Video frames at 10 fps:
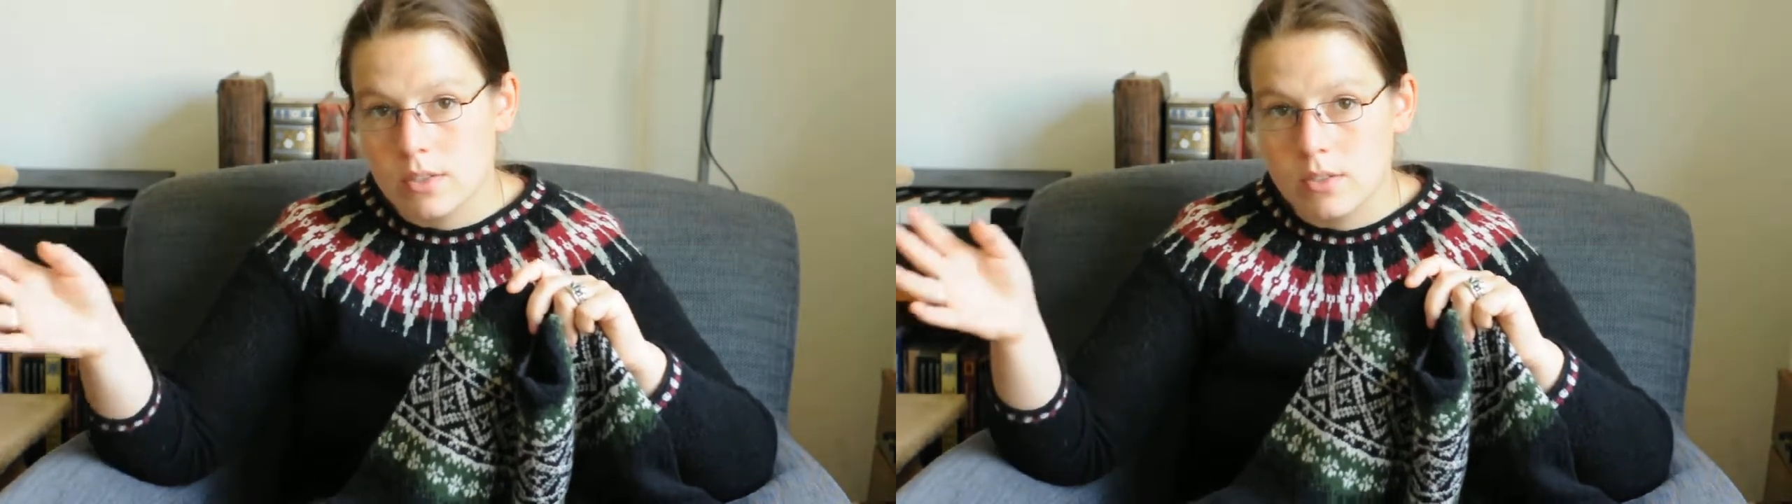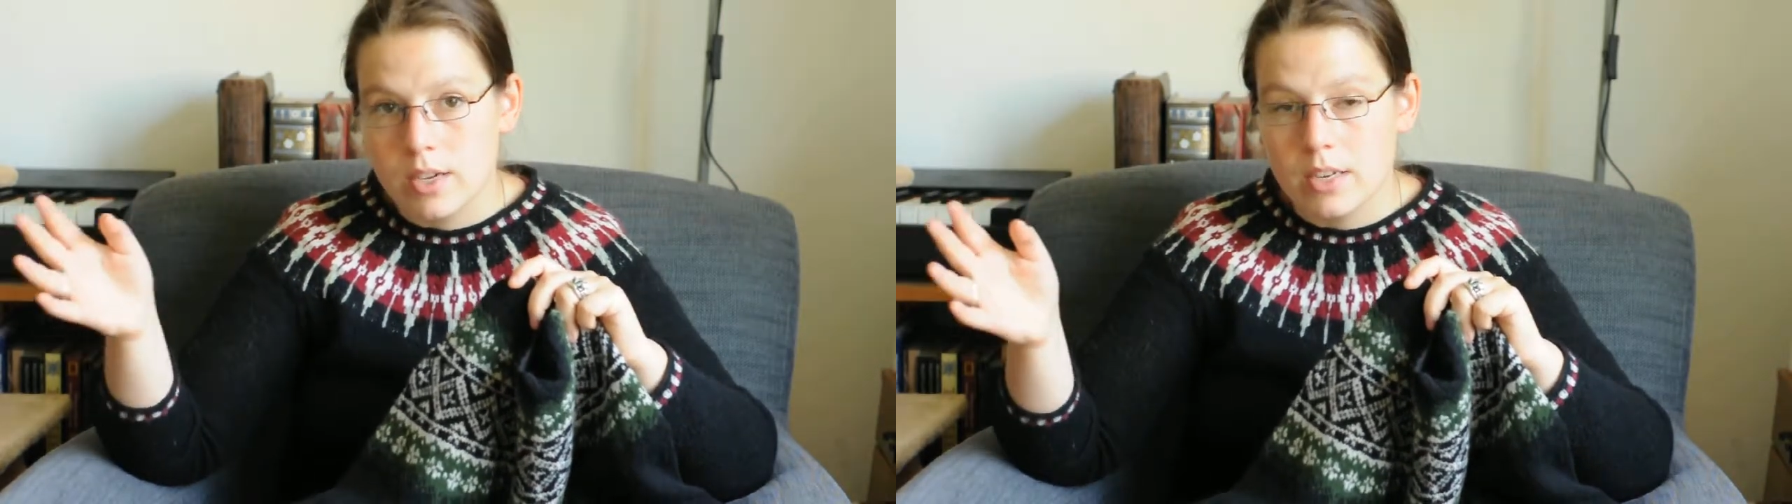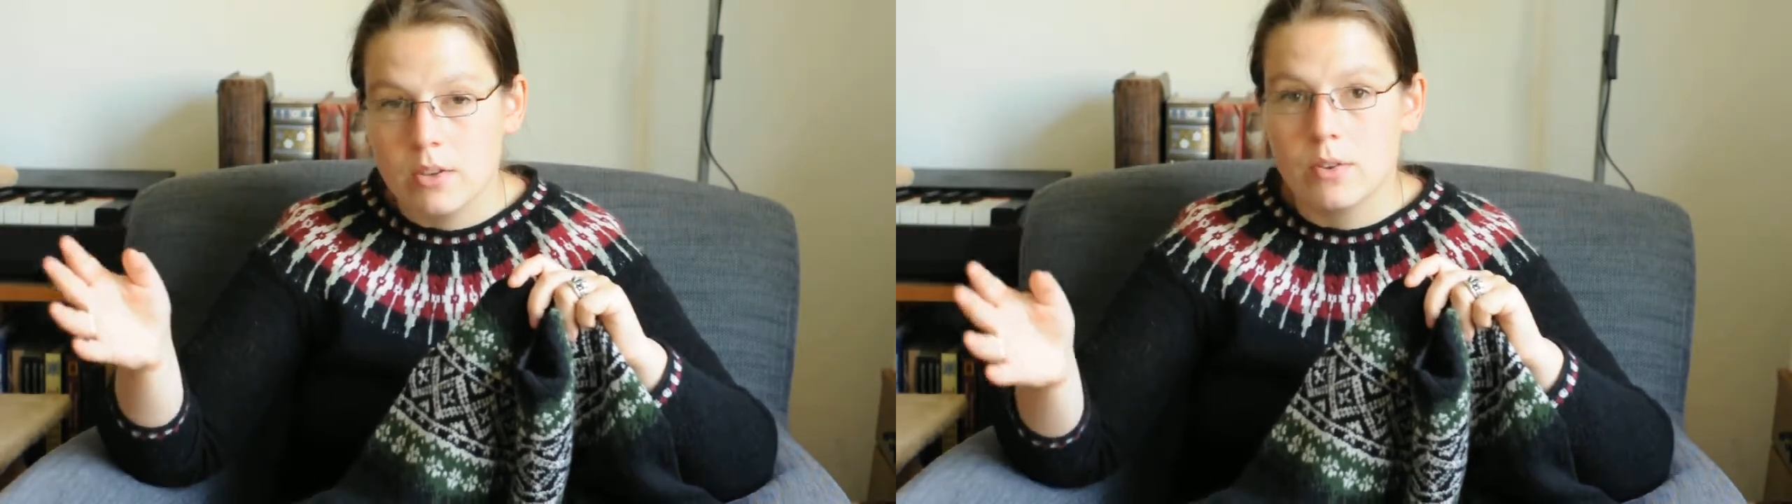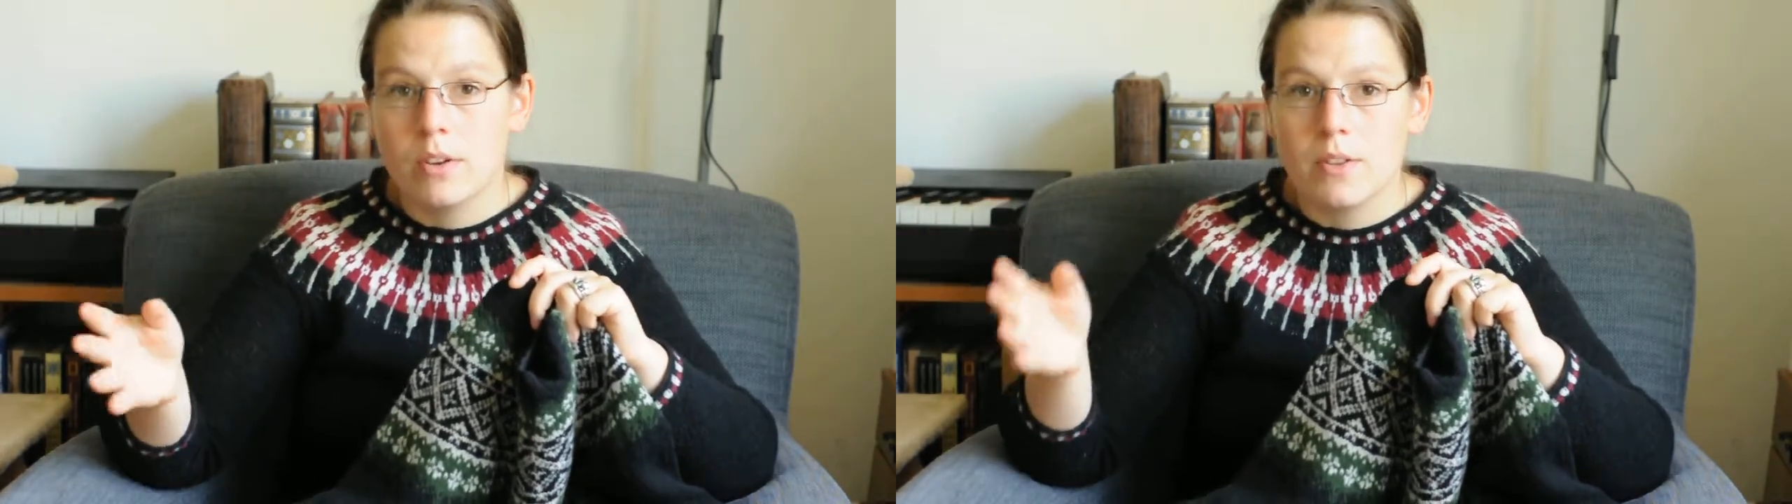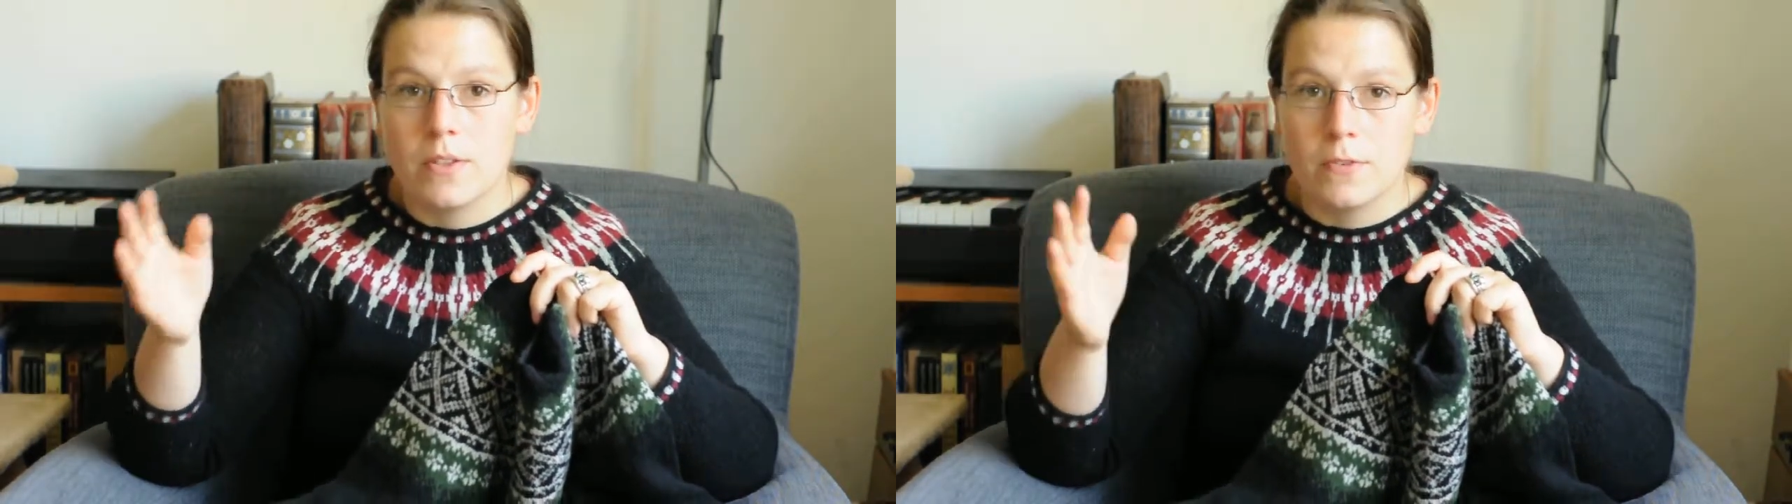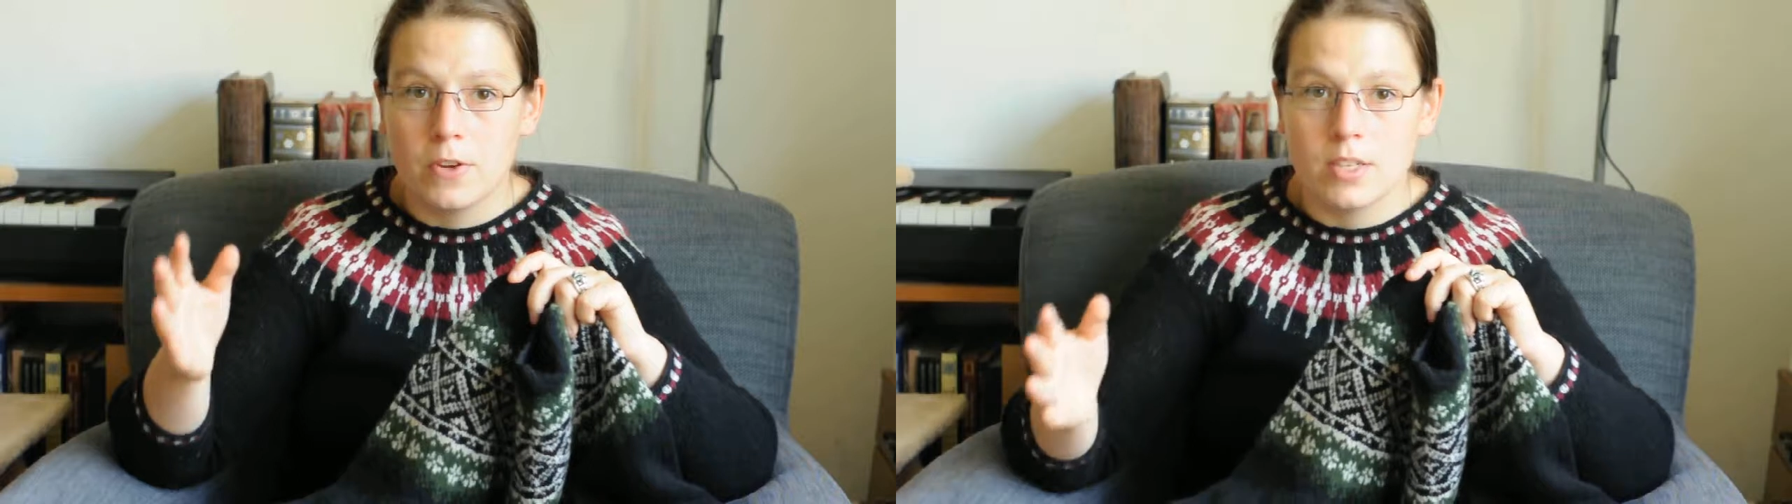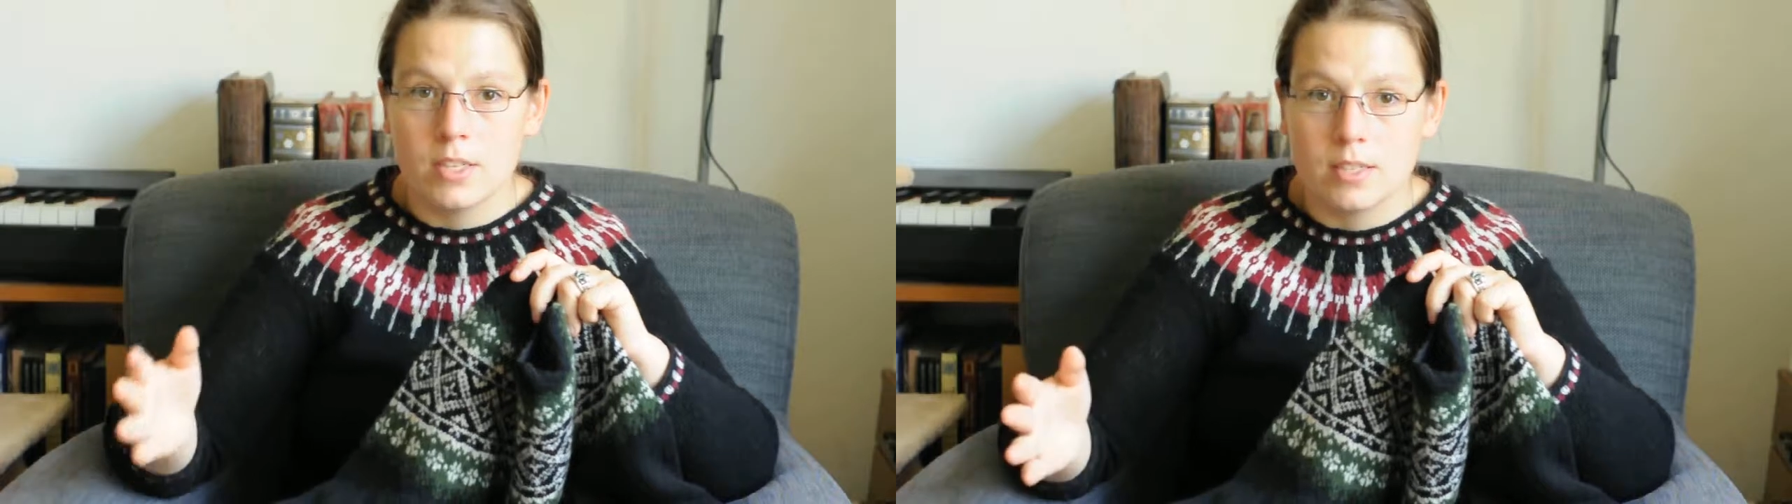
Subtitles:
So I know the first